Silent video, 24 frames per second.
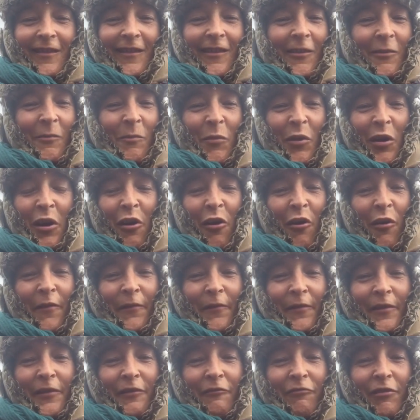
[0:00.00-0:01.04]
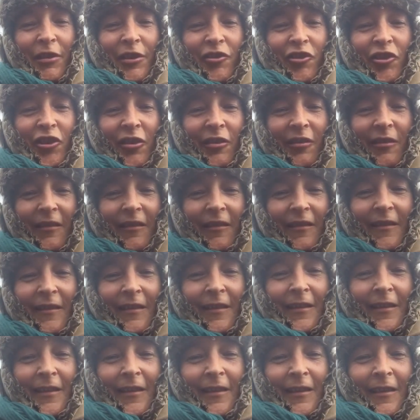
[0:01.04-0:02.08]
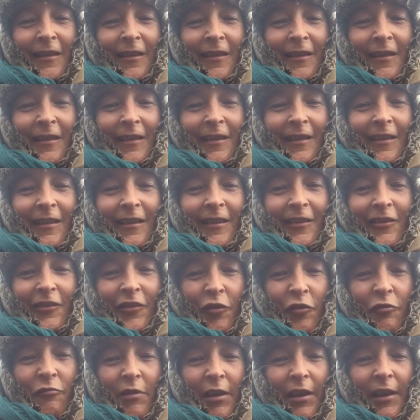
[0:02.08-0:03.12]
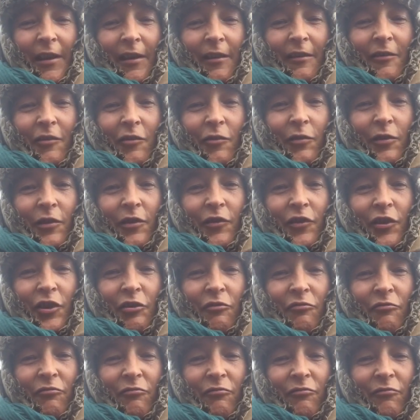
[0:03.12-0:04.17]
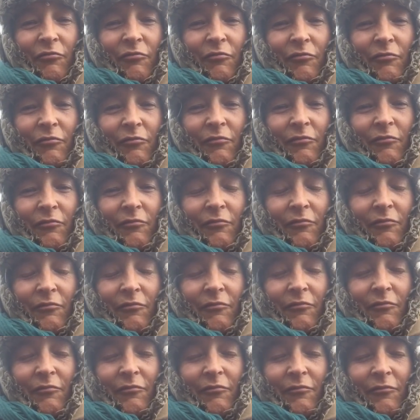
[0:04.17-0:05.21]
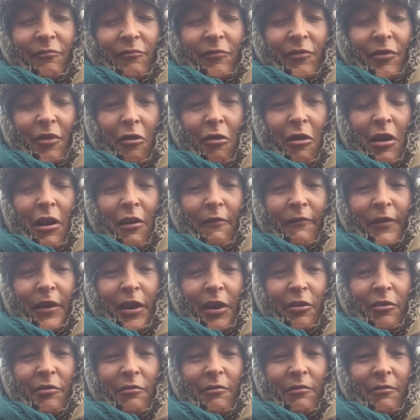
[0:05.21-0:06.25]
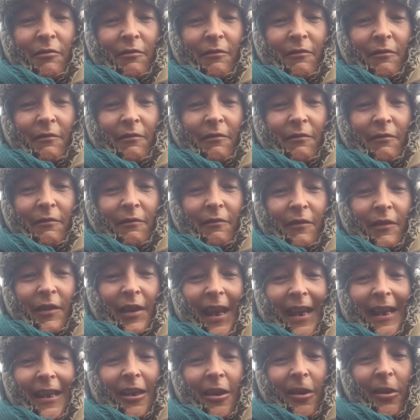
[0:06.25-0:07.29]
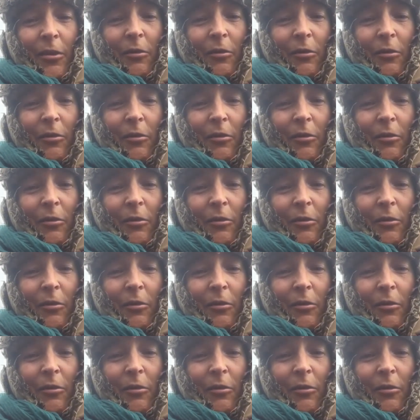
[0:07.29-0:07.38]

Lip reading: And my life is richer because I recognise you. I love you. Thank you.